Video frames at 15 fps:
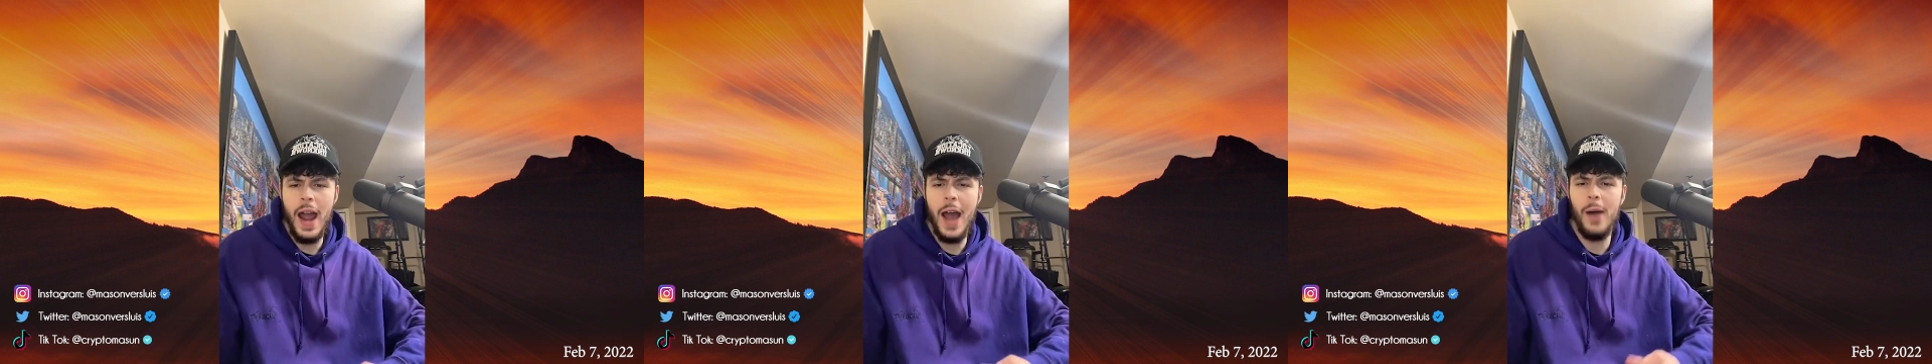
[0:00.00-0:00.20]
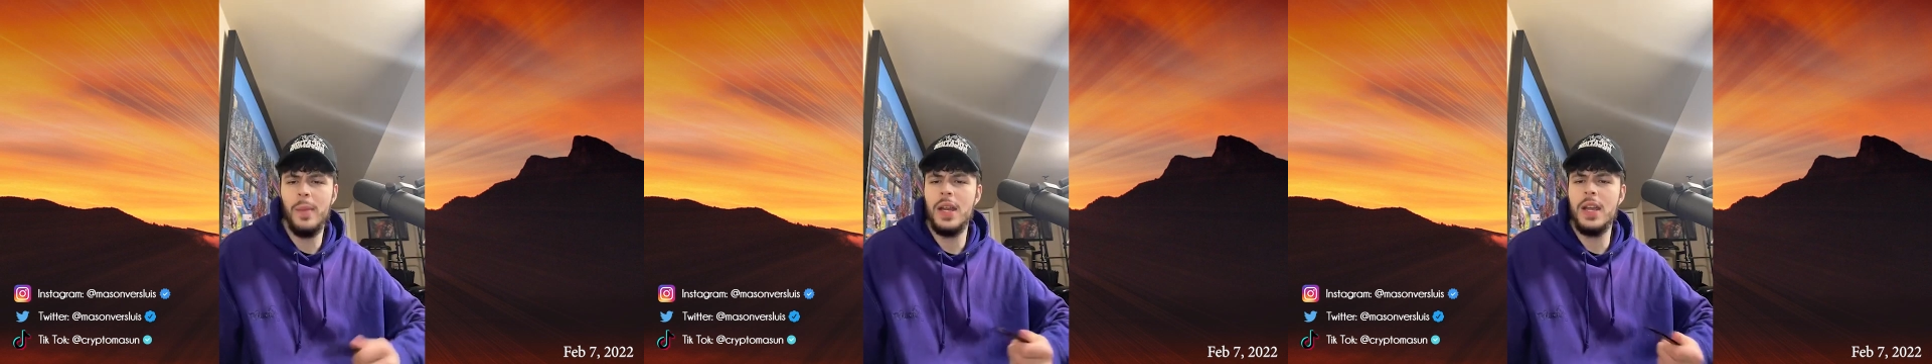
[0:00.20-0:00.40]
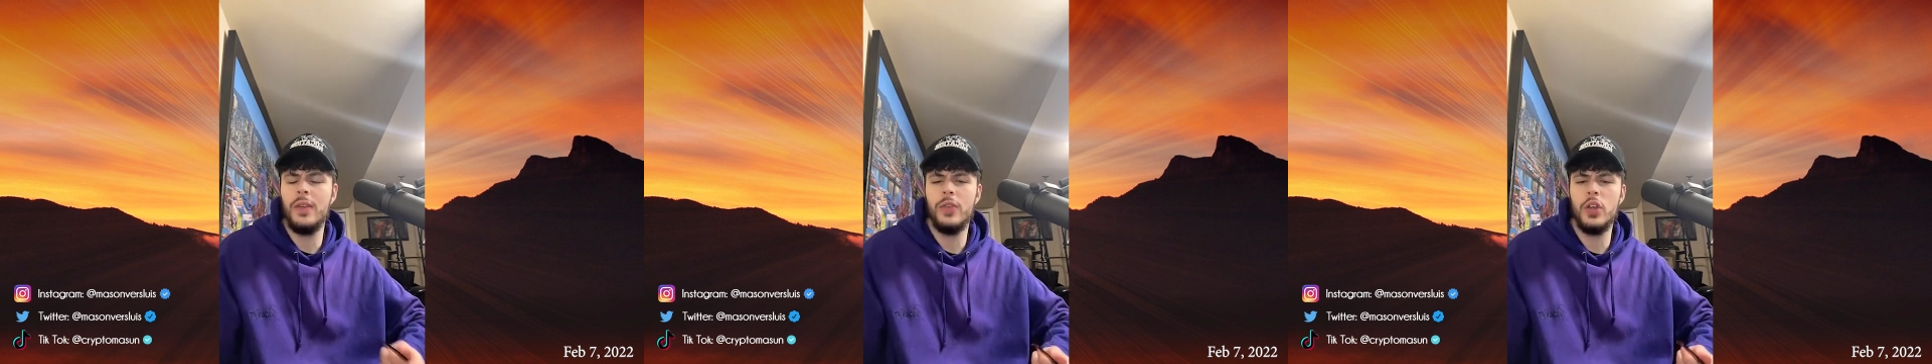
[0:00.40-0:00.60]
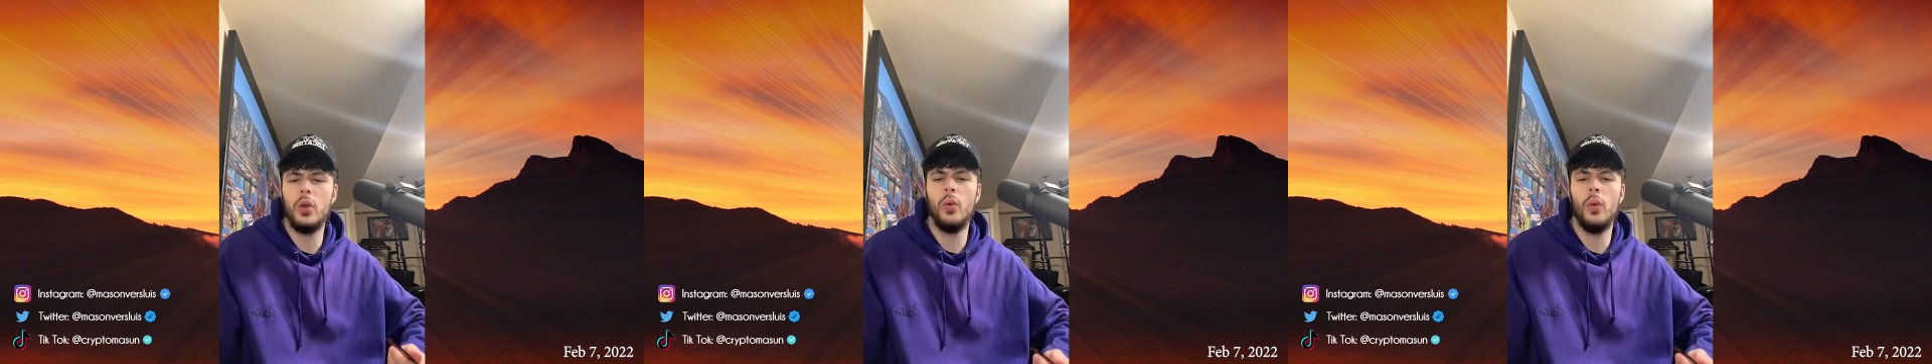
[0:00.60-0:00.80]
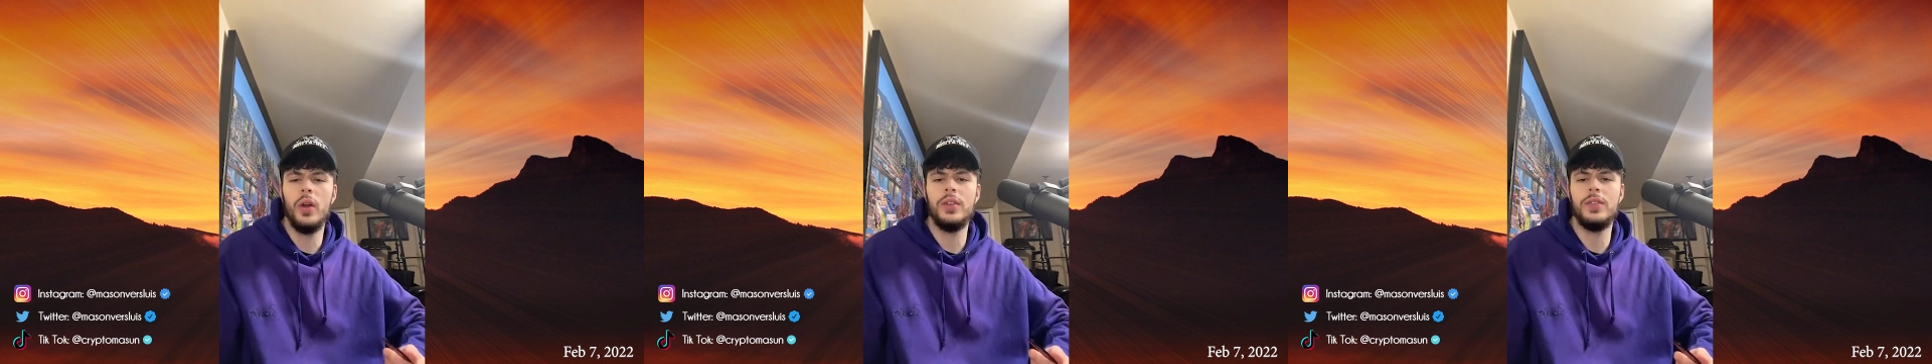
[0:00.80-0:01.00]
How many of
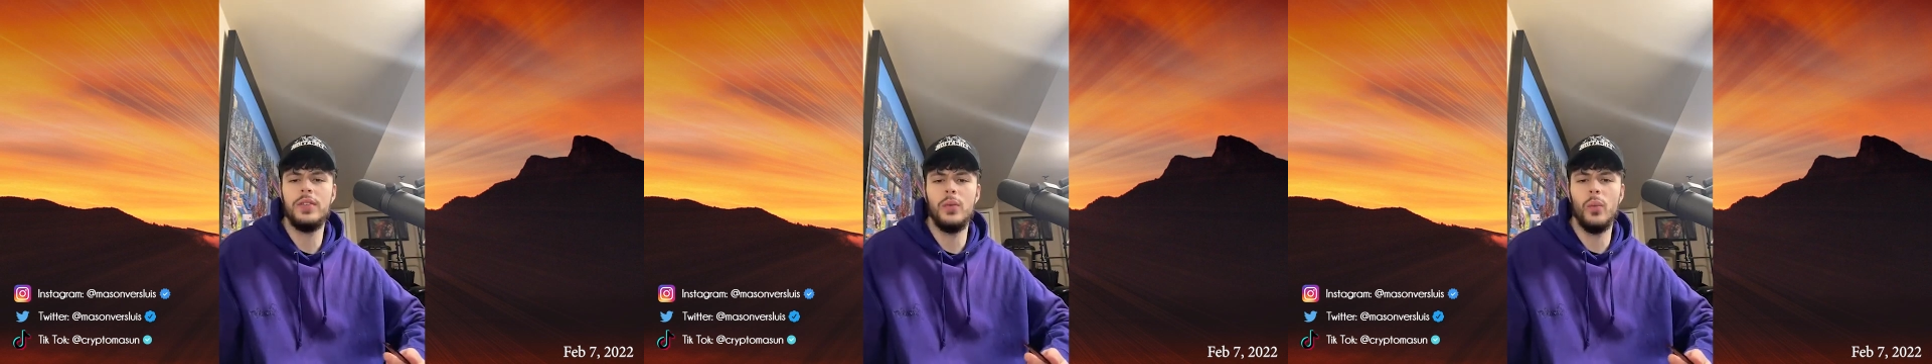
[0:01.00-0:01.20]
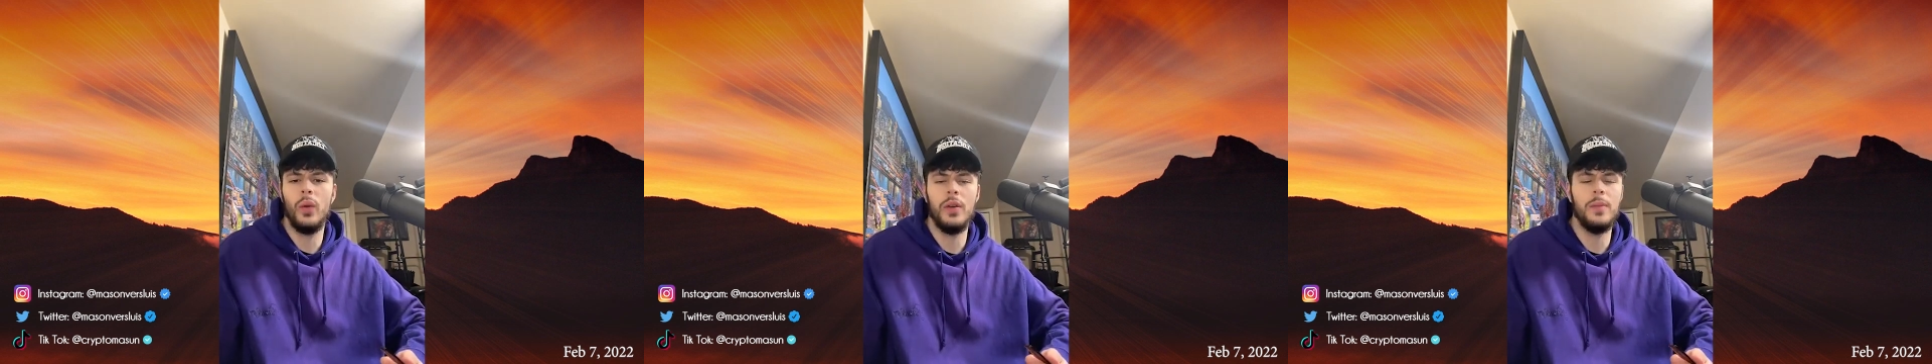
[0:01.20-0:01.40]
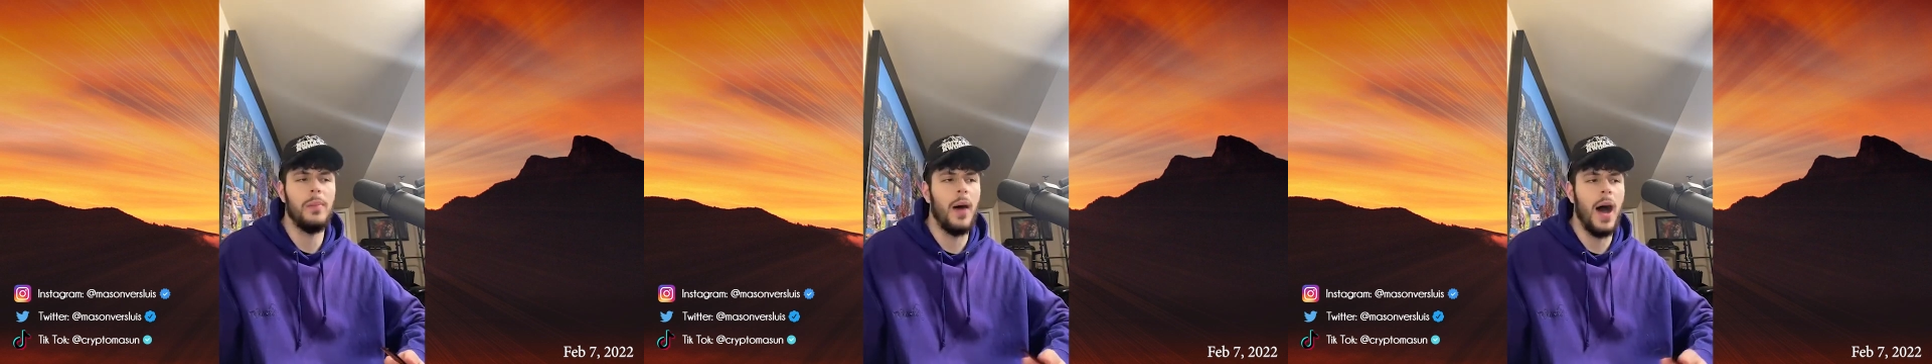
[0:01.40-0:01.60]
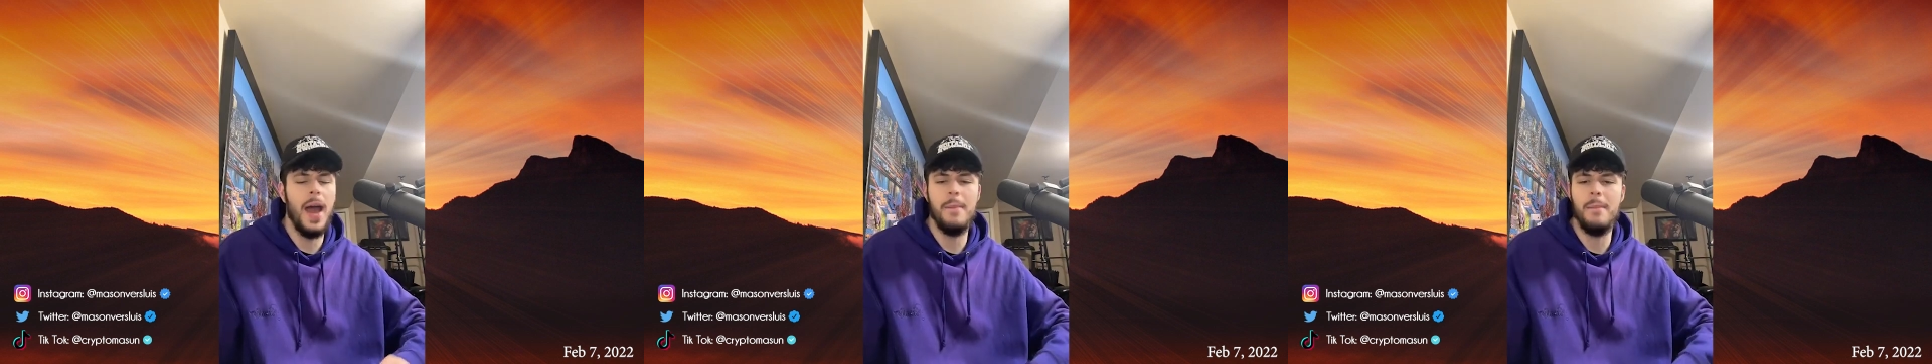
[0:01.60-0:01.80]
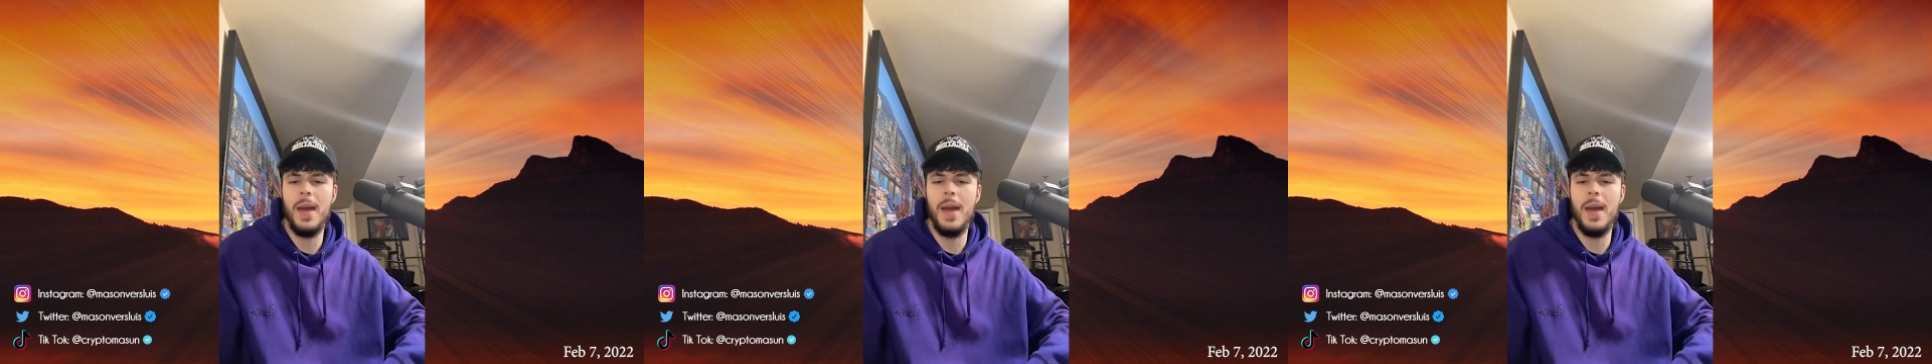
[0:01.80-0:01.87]
you would would buy